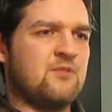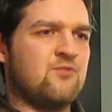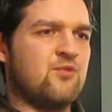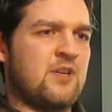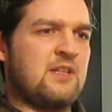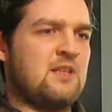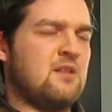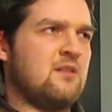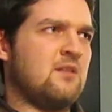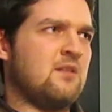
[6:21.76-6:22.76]
drain.
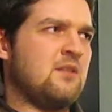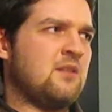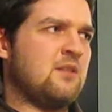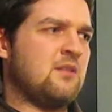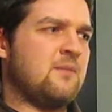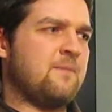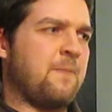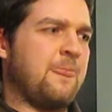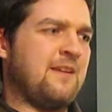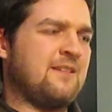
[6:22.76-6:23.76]

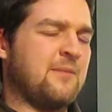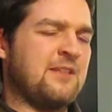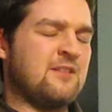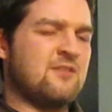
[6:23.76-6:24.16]
It